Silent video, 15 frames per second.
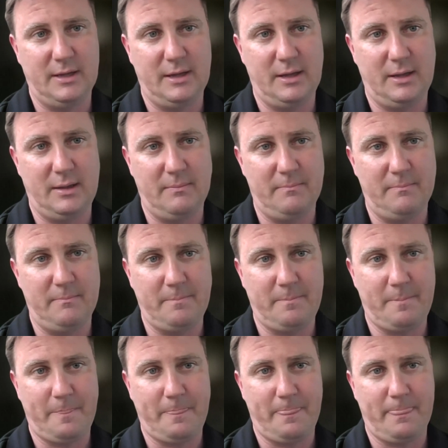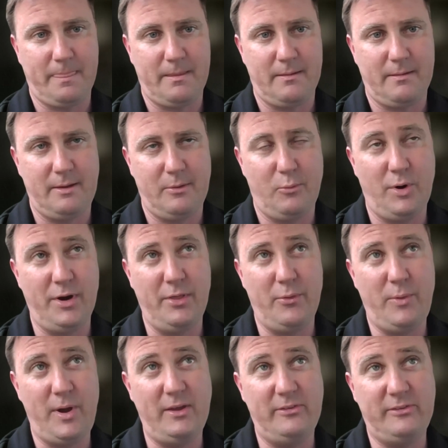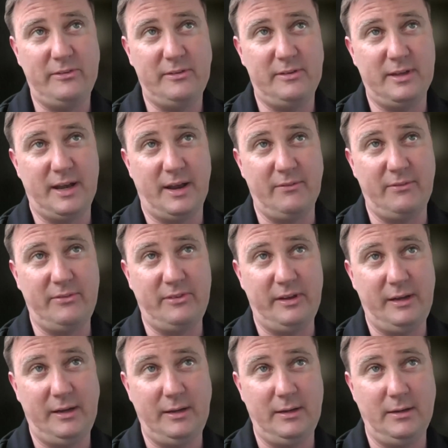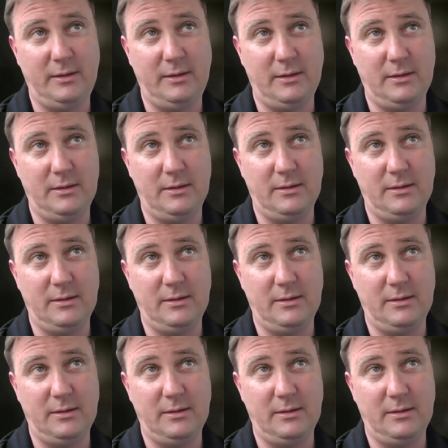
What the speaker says: And one of the ways that I've seen